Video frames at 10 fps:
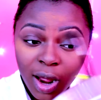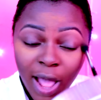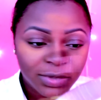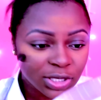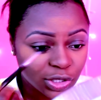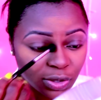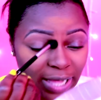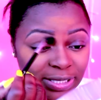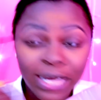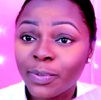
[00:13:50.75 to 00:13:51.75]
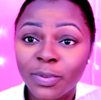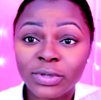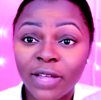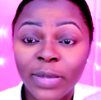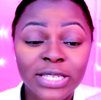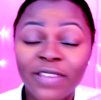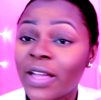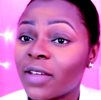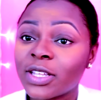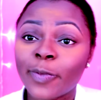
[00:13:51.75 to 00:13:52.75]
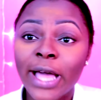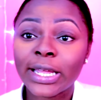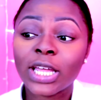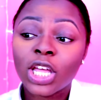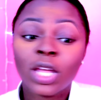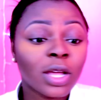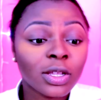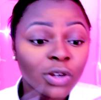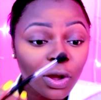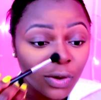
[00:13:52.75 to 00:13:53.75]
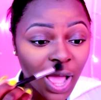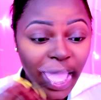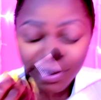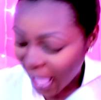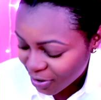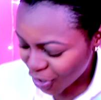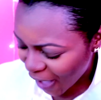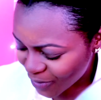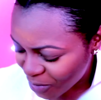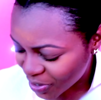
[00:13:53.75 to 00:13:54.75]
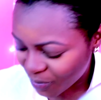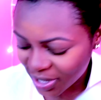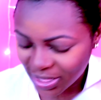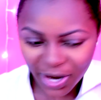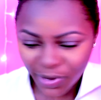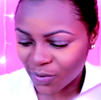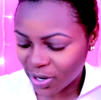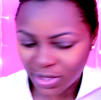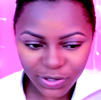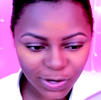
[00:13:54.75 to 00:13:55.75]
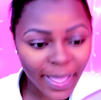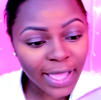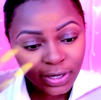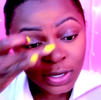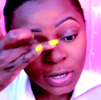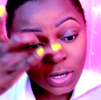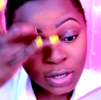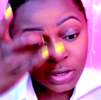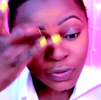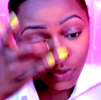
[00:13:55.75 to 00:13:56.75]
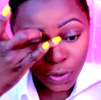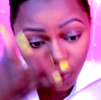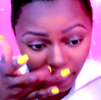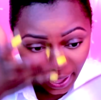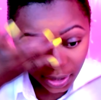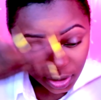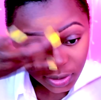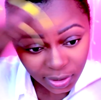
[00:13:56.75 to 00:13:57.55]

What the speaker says: I'm just into like selling people stuff, because if I love this palette, you know, I don't know. I wanna work there so bad. Sephora or MAC.